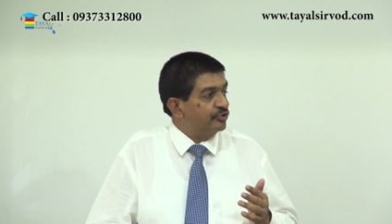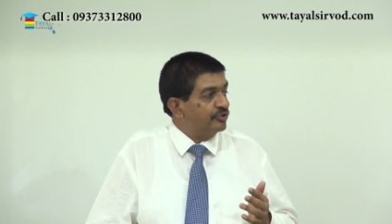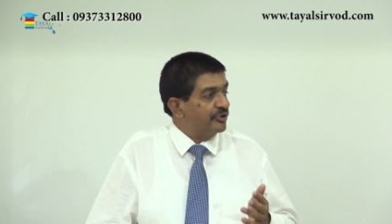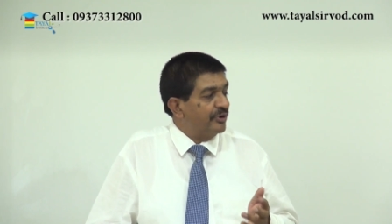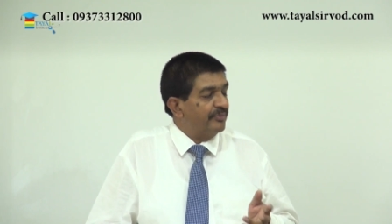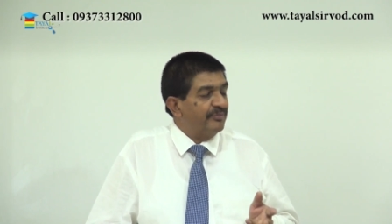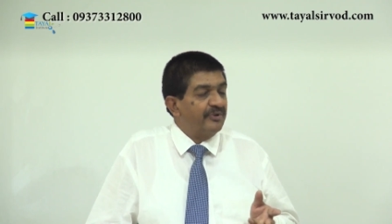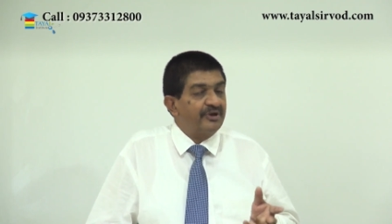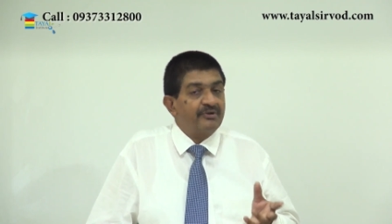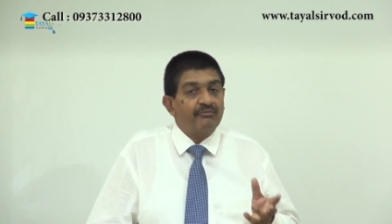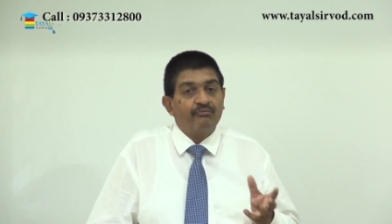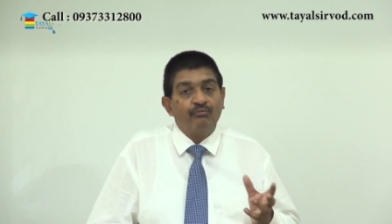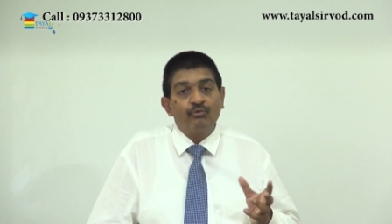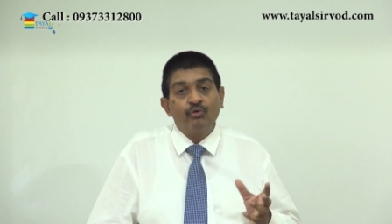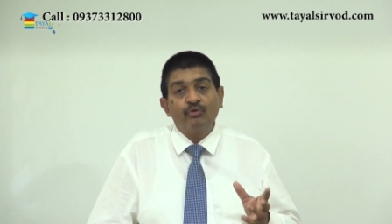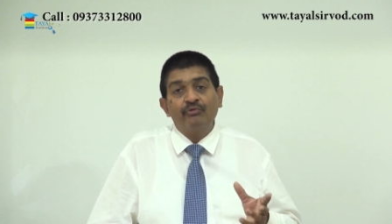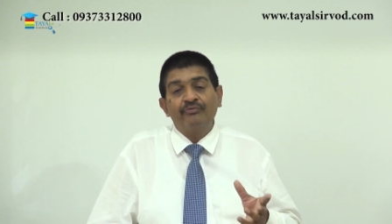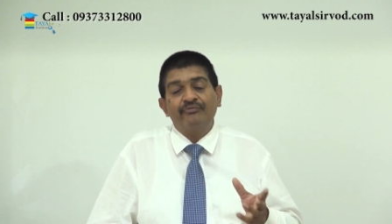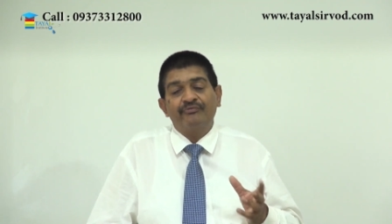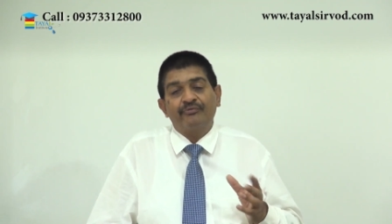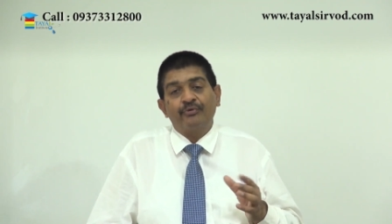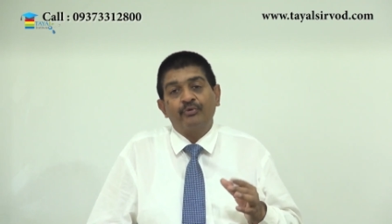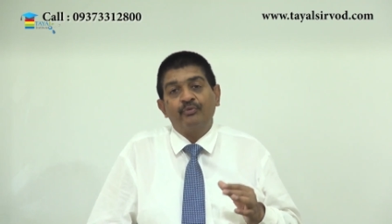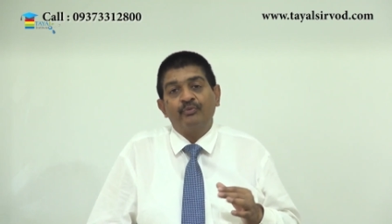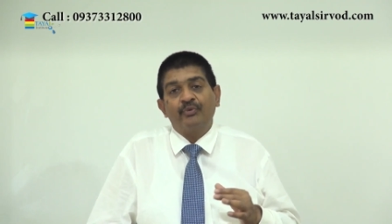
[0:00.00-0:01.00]
those are being
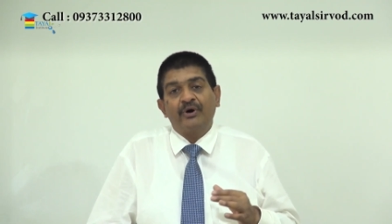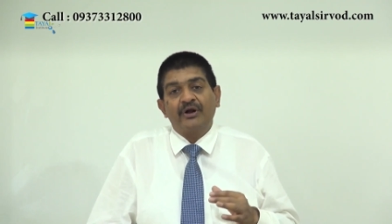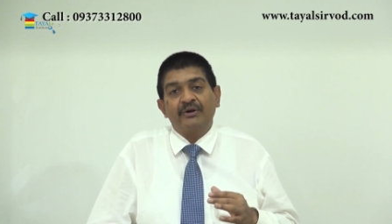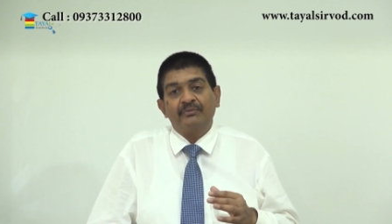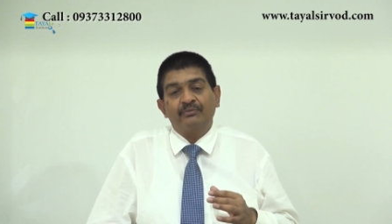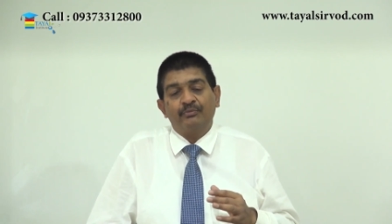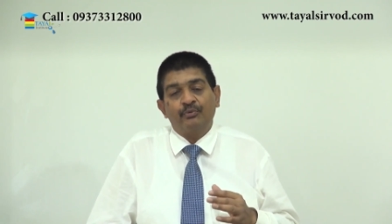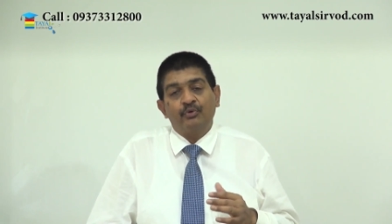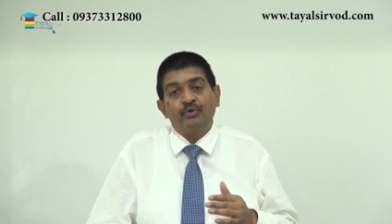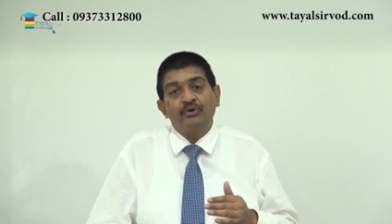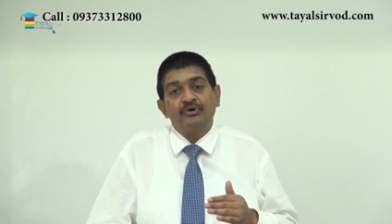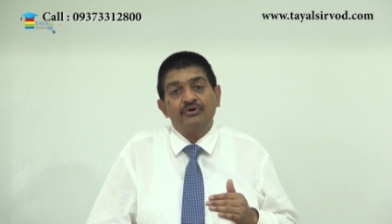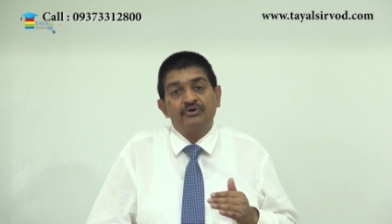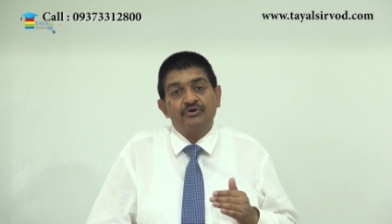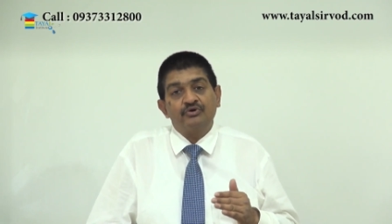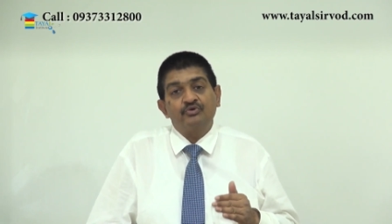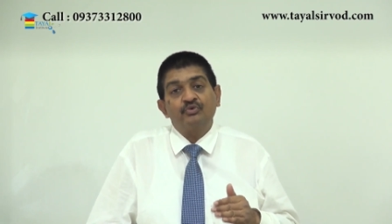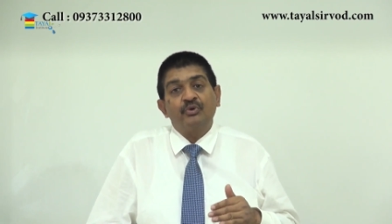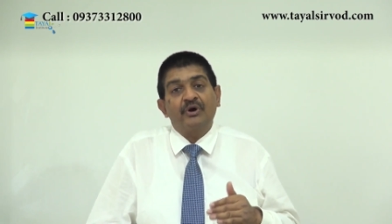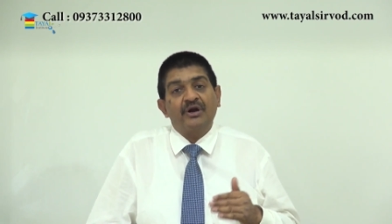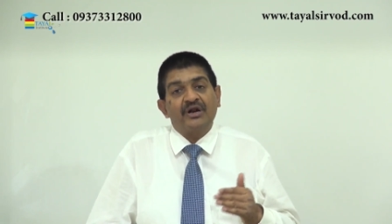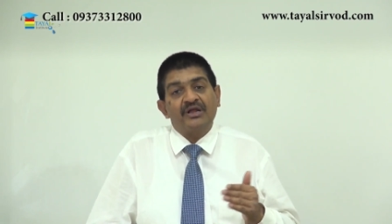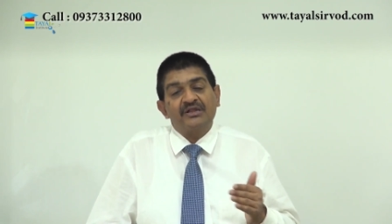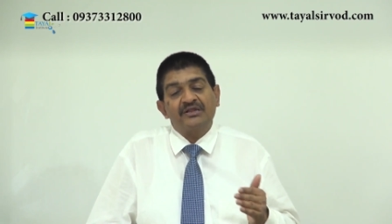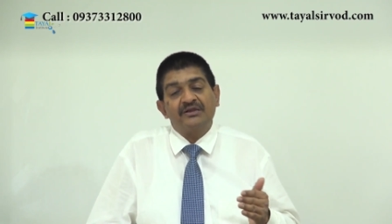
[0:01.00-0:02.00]
moved from one port
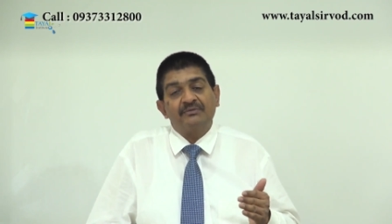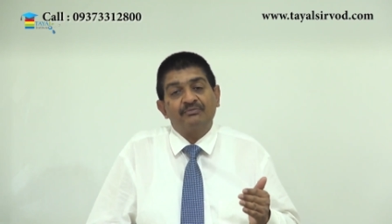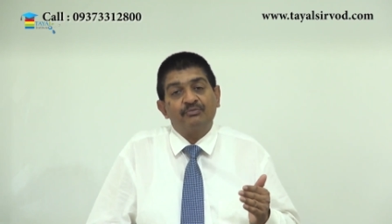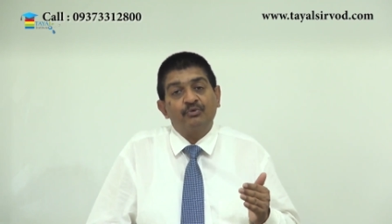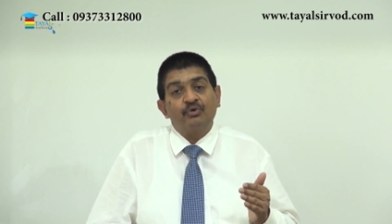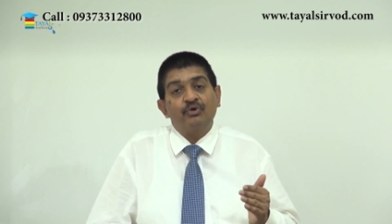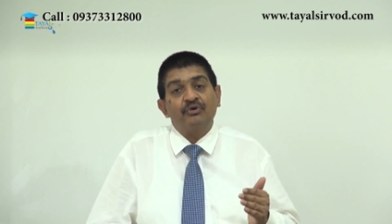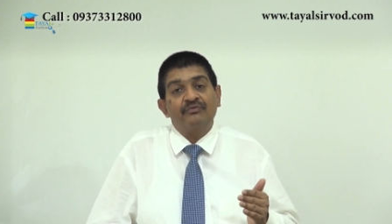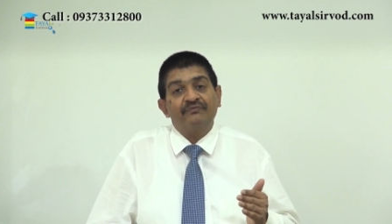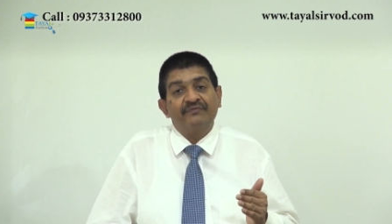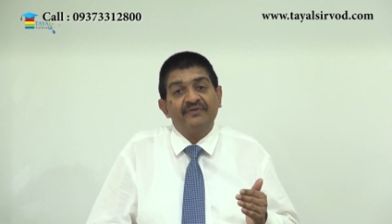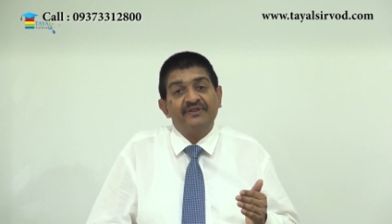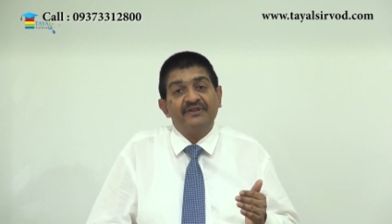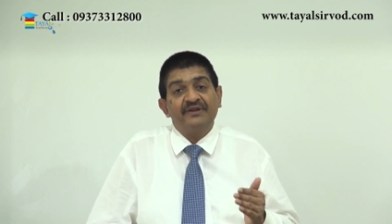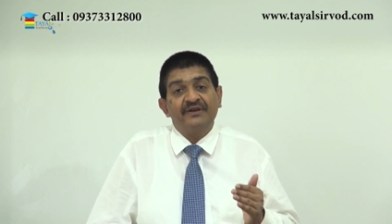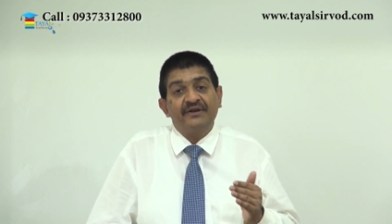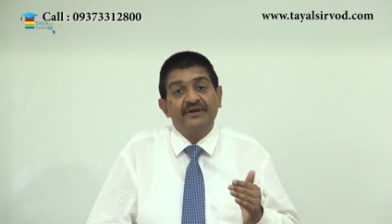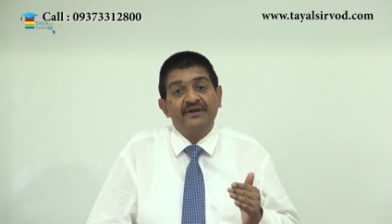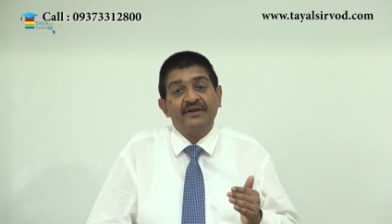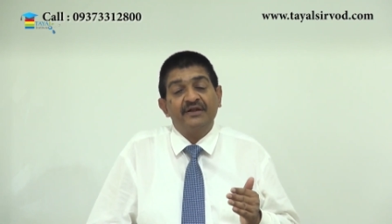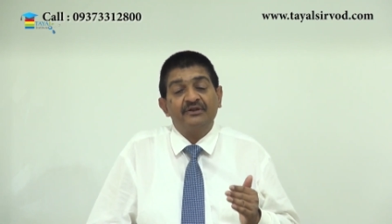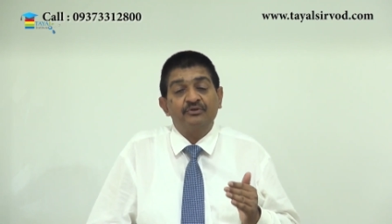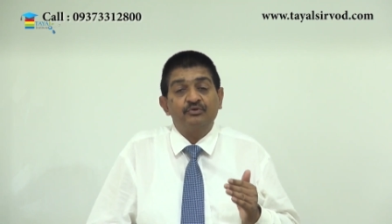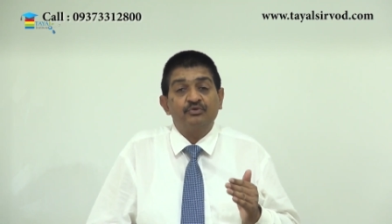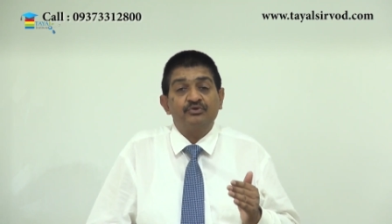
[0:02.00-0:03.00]
to another port within
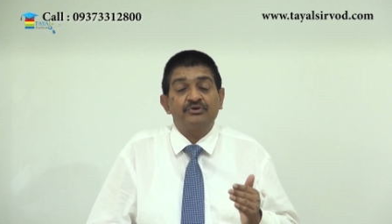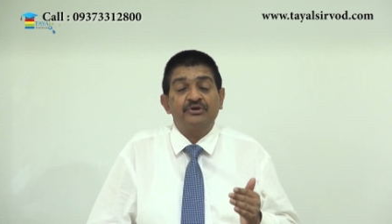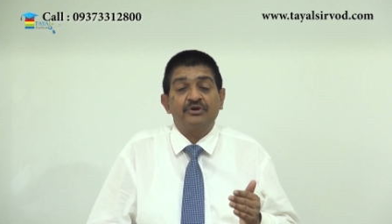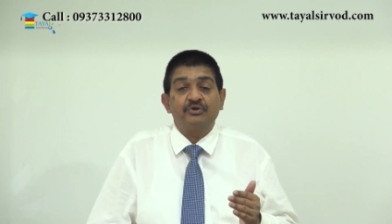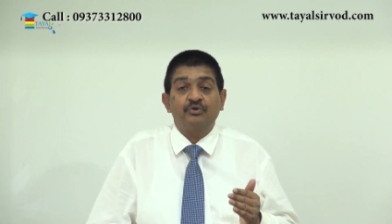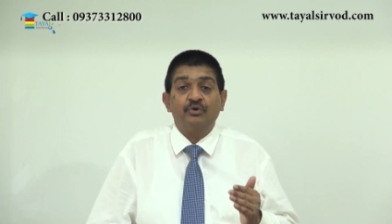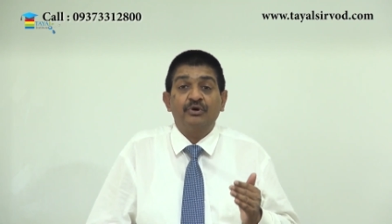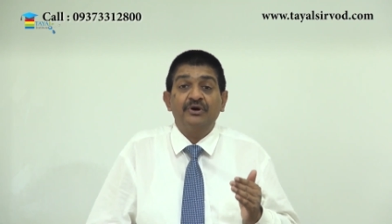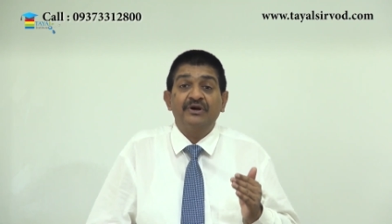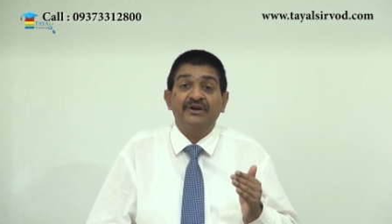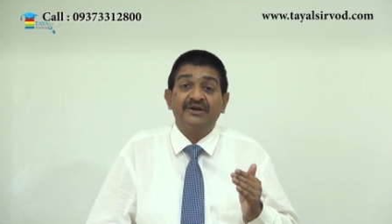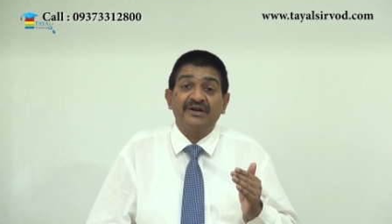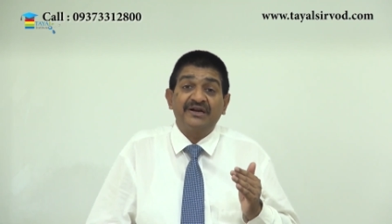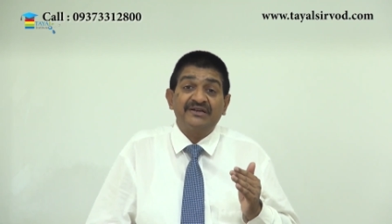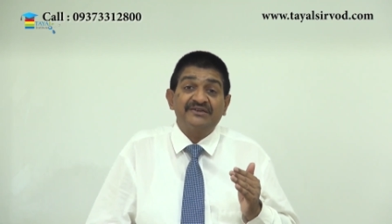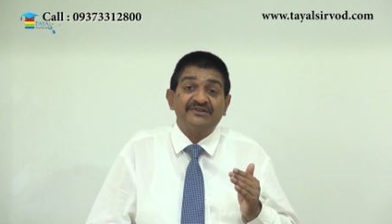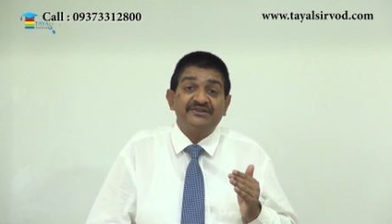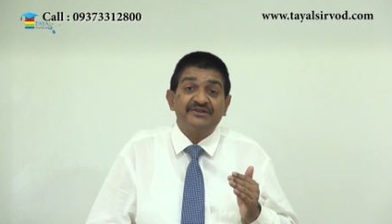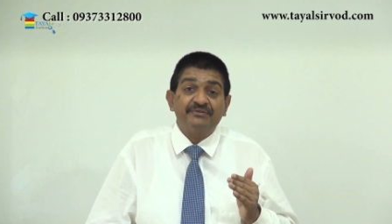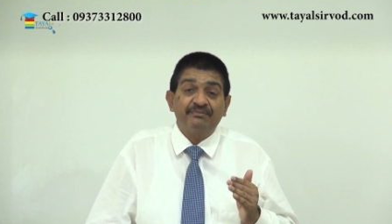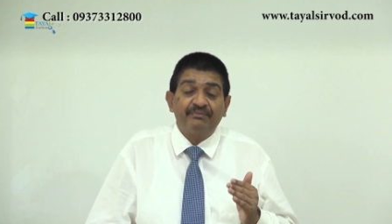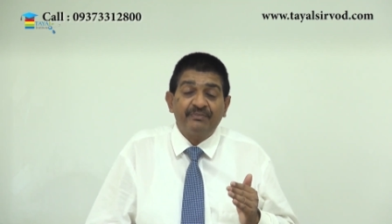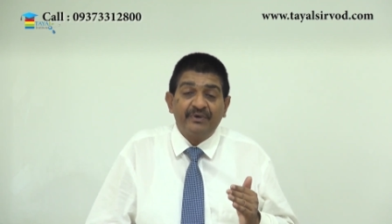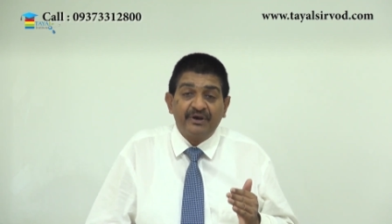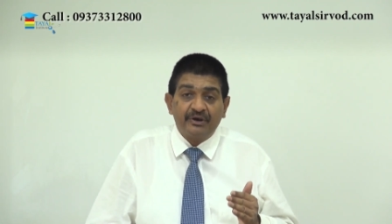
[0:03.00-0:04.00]
India those are called
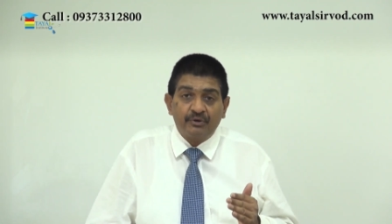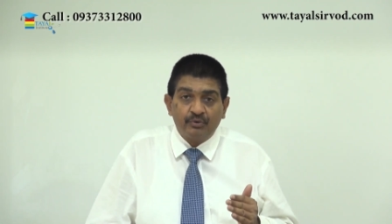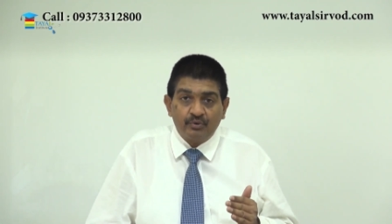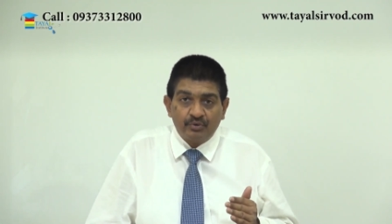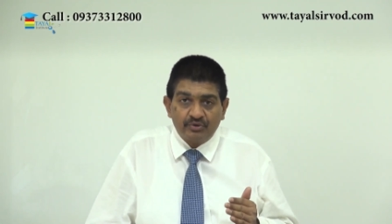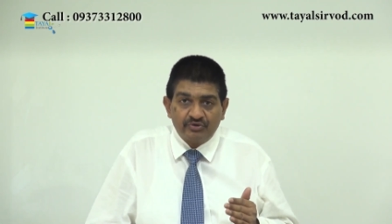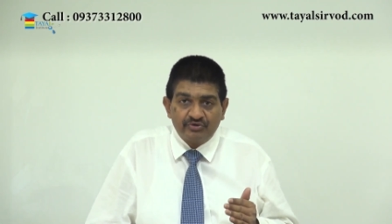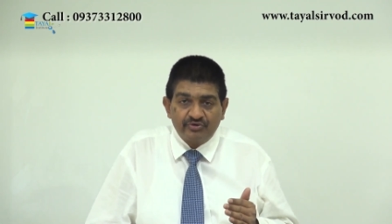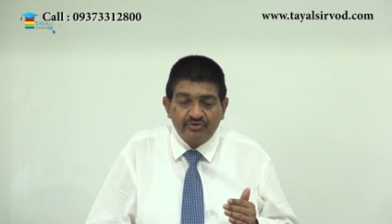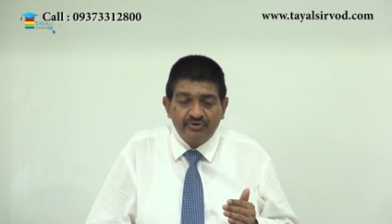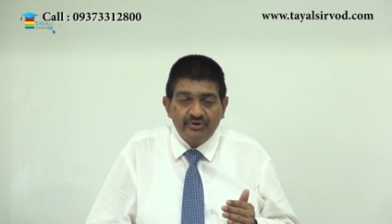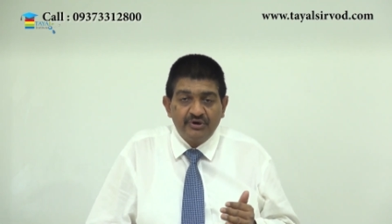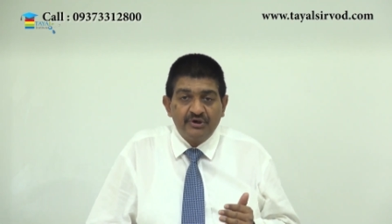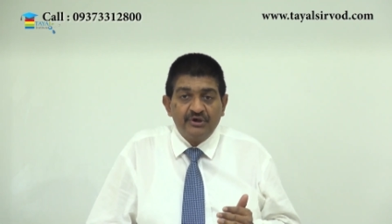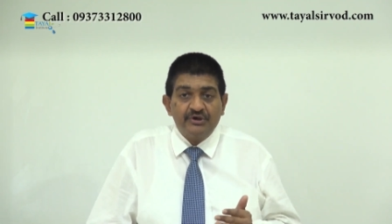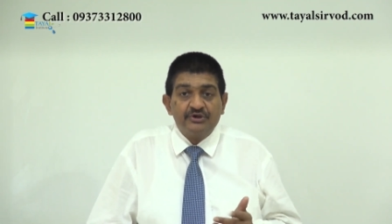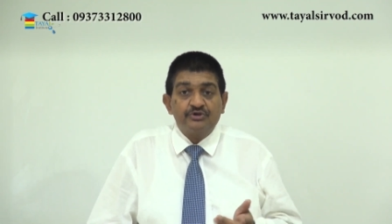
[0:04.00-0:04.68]
transshipment goods.